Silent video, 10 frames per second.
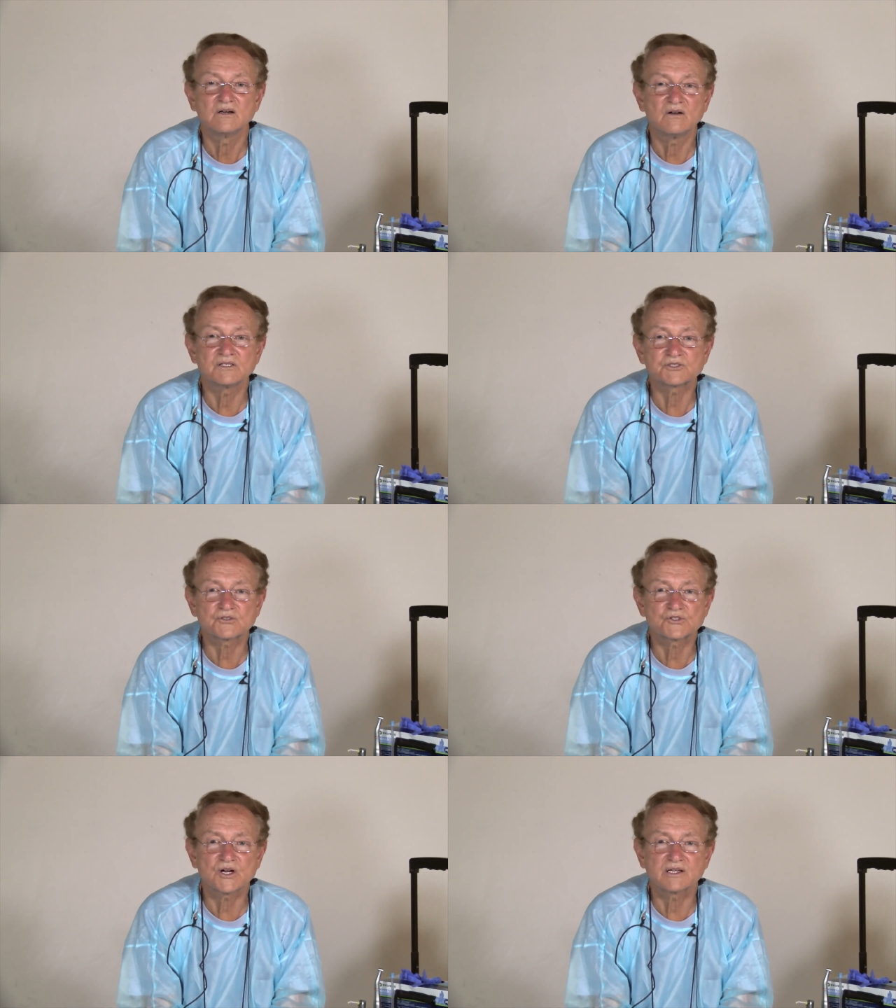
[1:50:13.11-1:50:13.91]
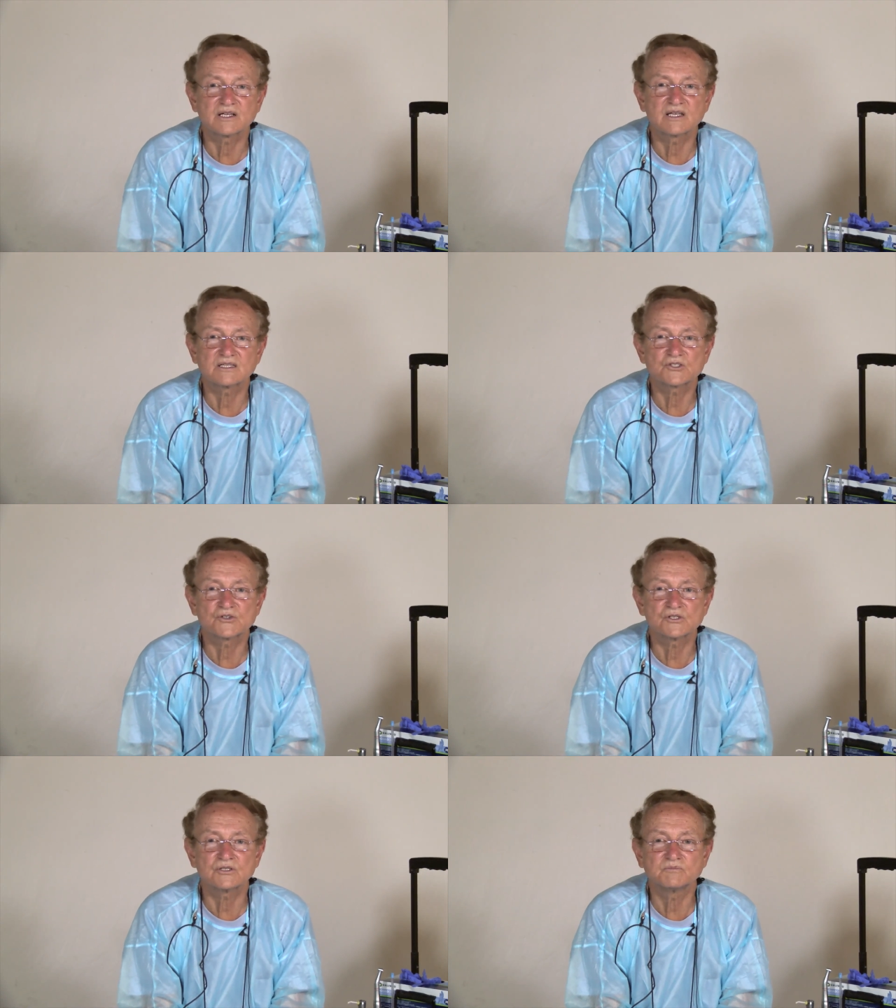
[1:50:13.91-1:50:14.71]
also try to get
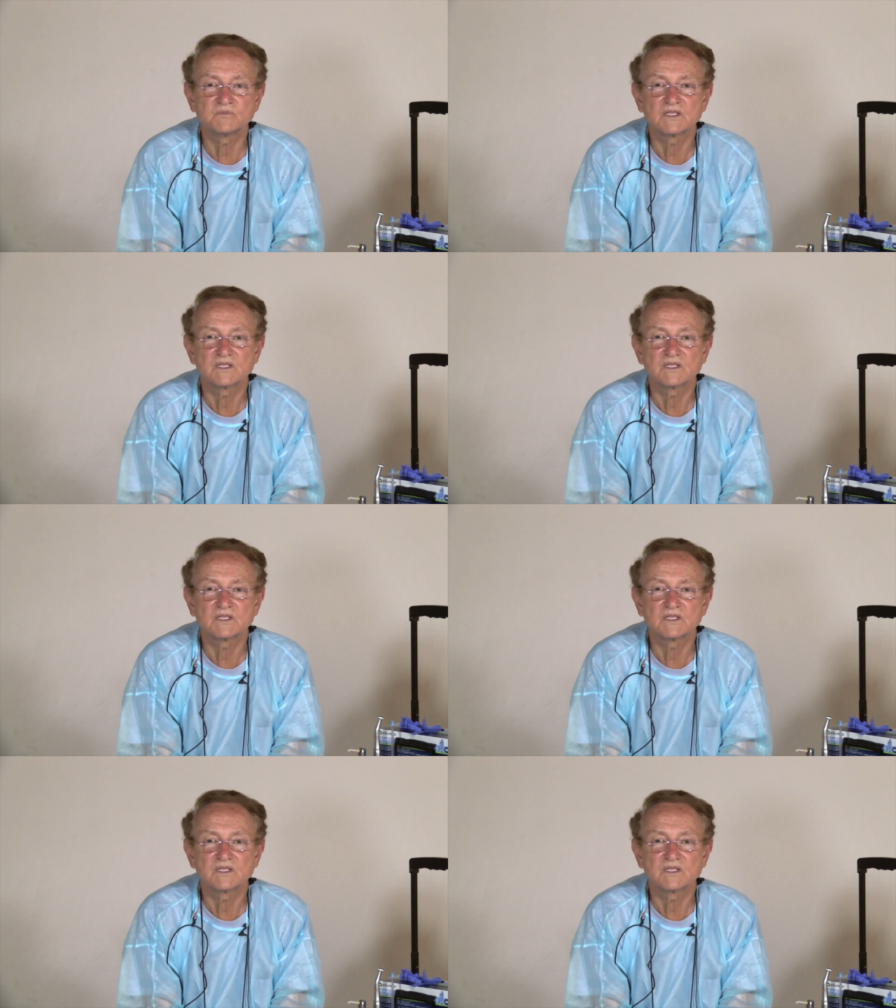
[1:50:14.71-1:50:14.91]
your